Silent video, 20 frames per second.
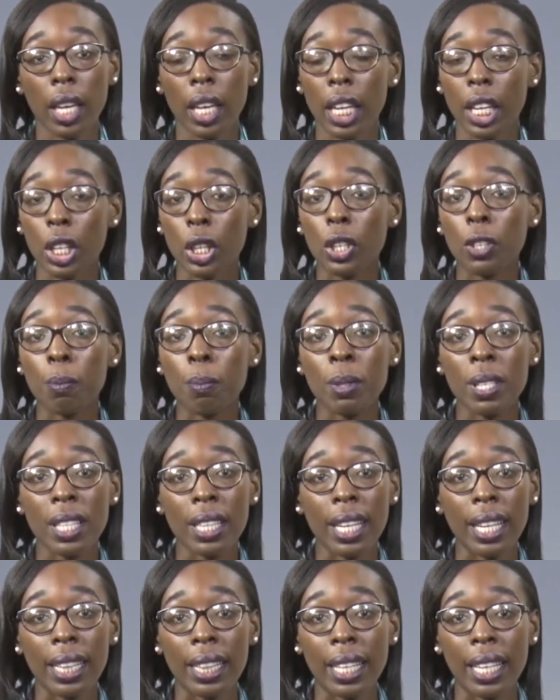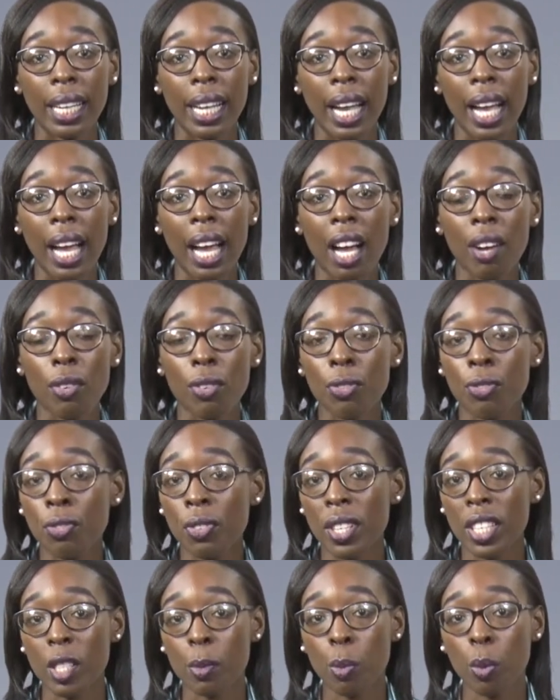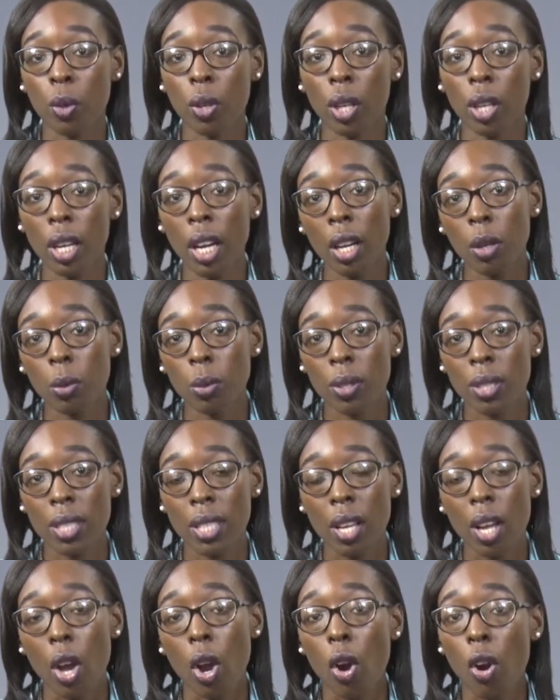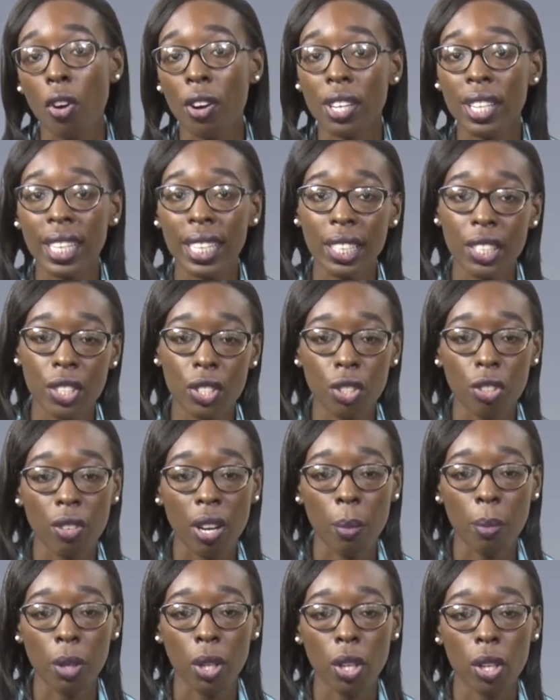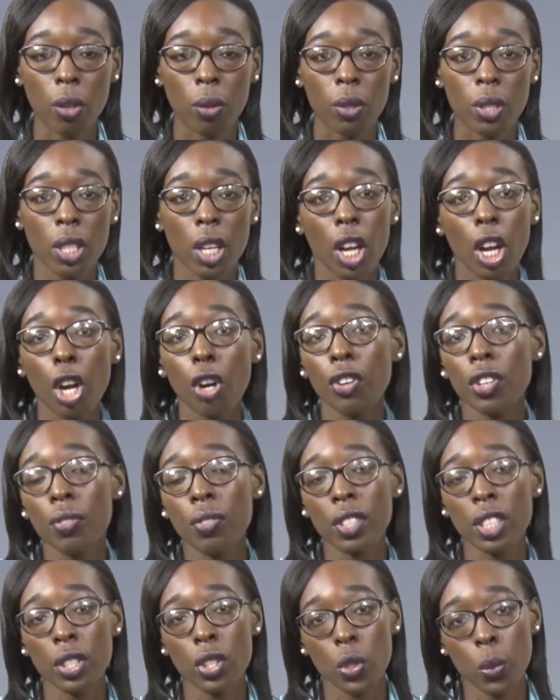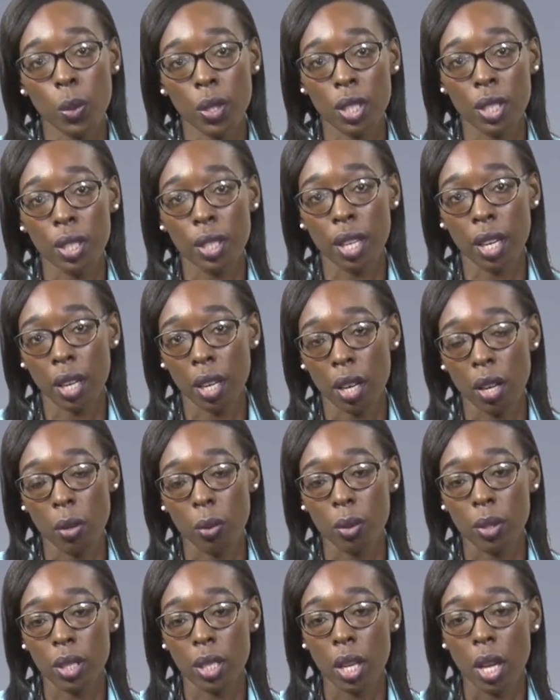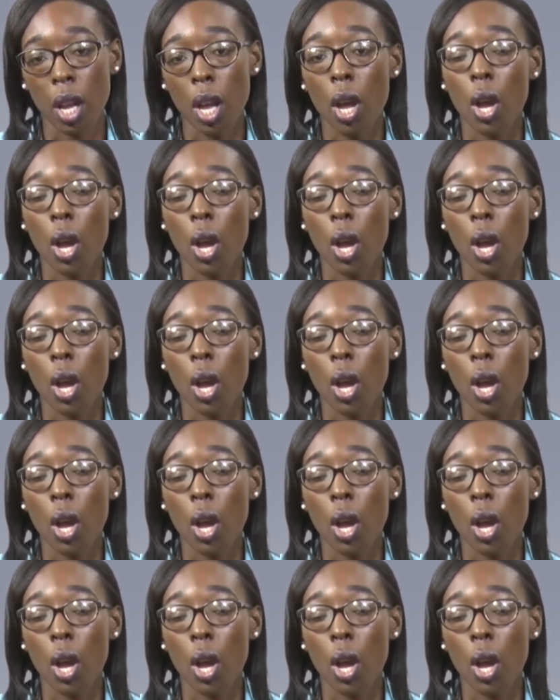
It could be that they have a Facebook account or an Instagram account or even a Twitter account.